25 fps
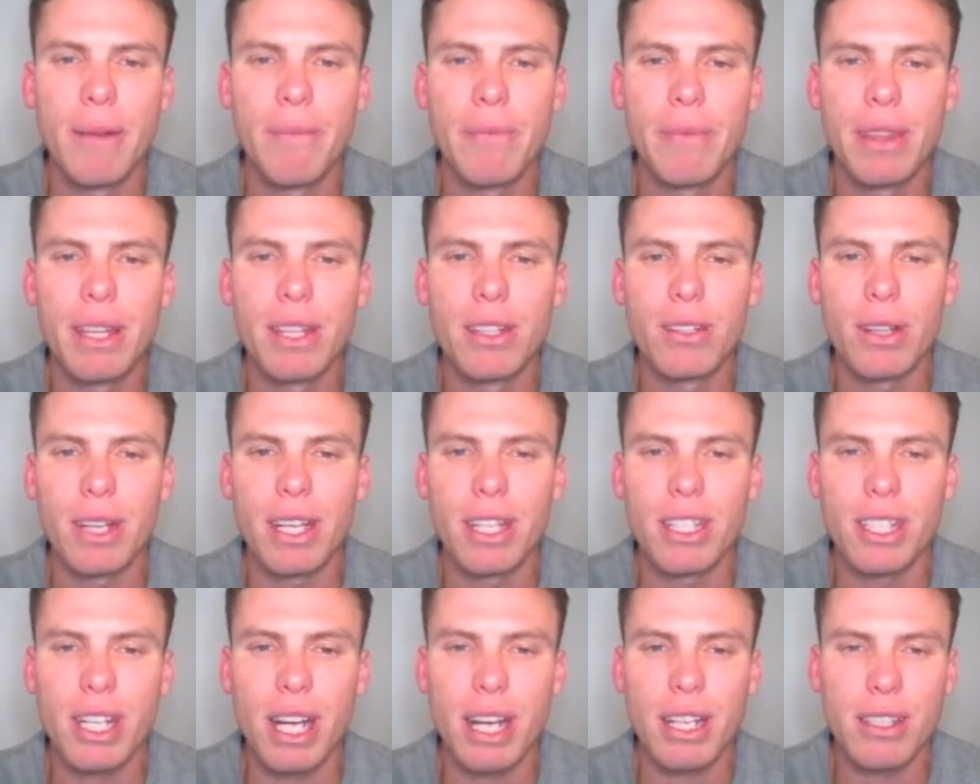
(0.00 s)
So I
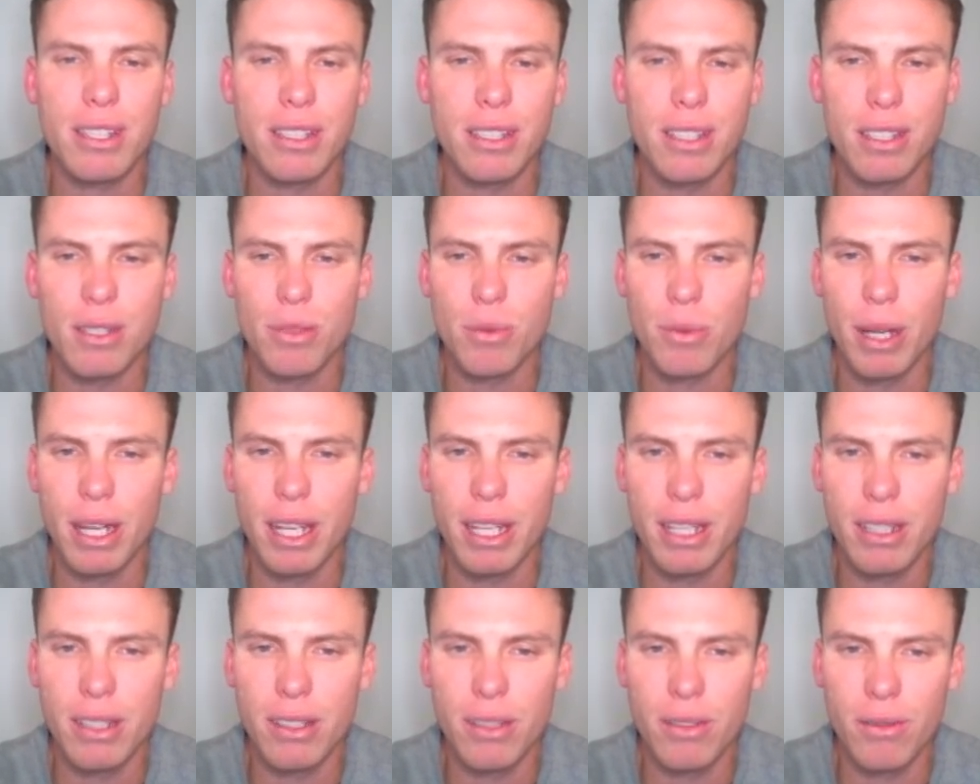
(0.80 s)
get Jackson this
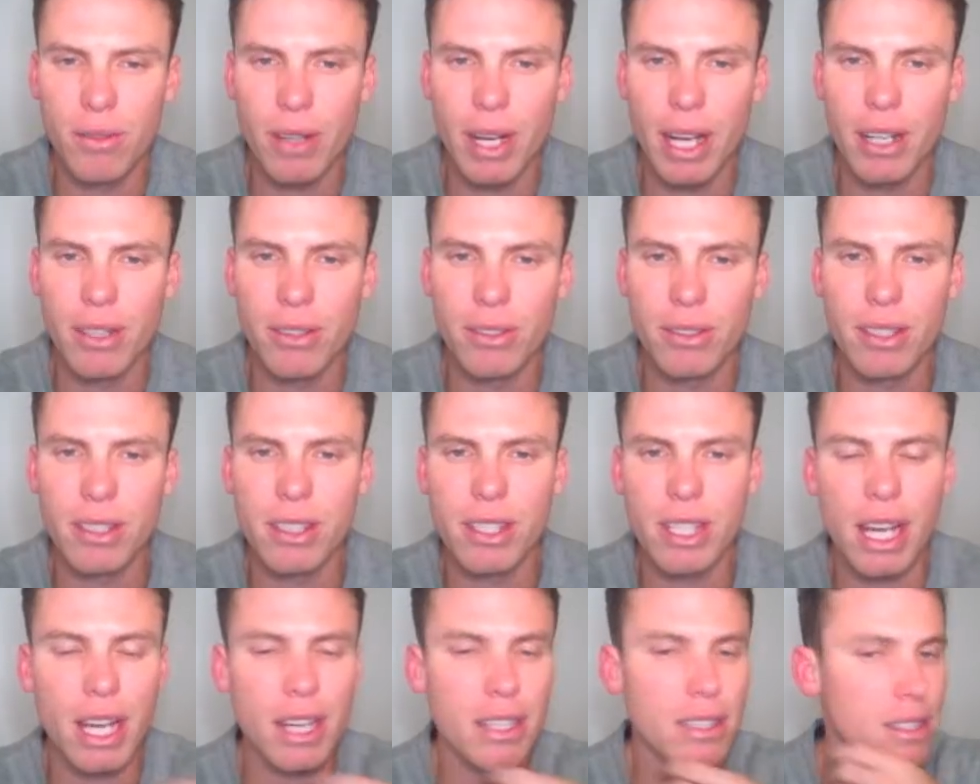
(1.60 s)
week, Randall to
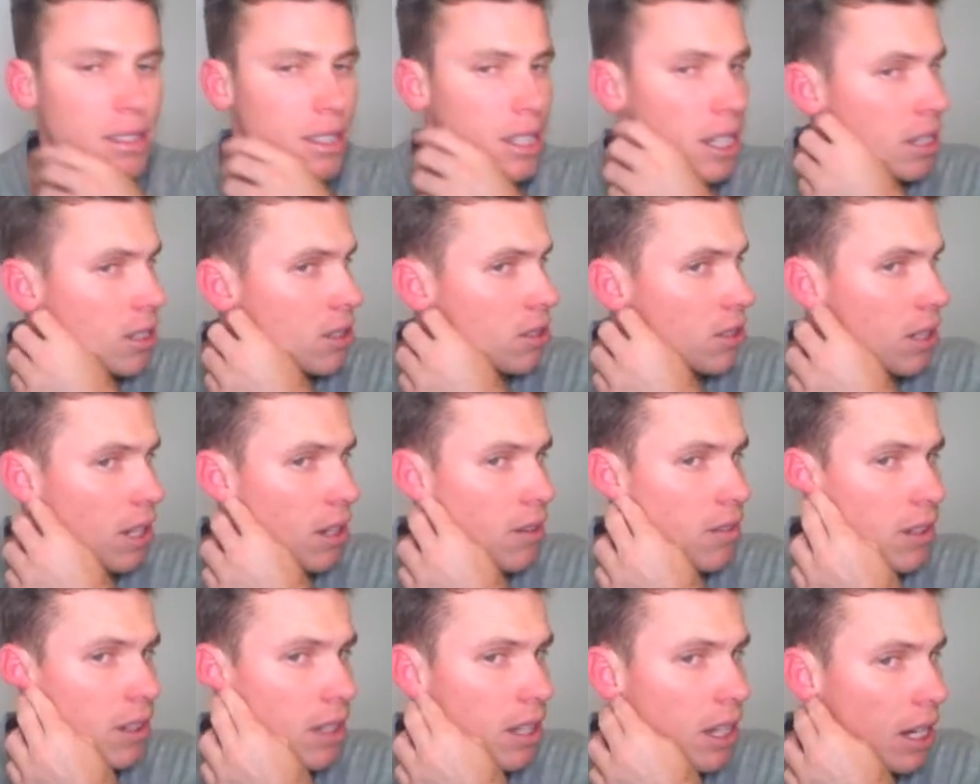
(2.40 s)
Jackson. You could do that
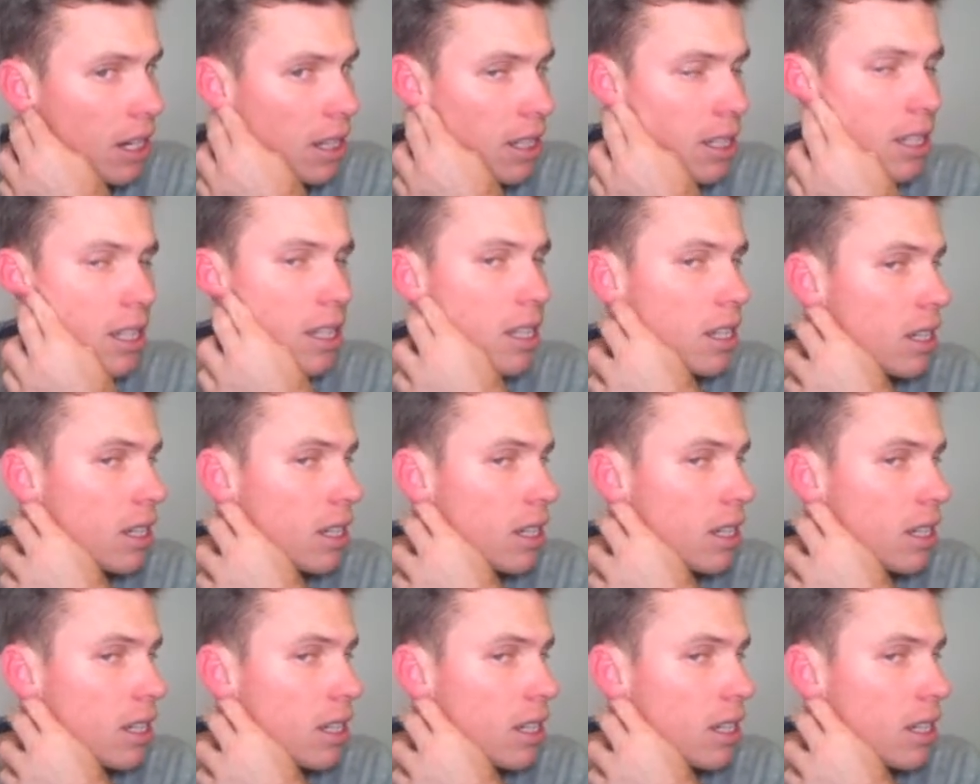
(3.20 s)
if you like.